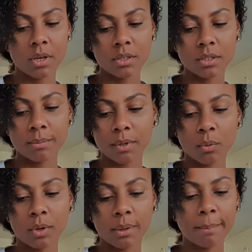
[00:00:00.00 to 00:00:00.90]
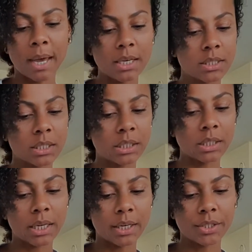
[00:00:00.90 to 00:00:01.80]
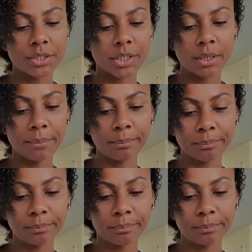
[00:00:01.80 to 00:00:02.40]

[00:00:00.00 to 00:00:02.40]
Something with a masculine energy.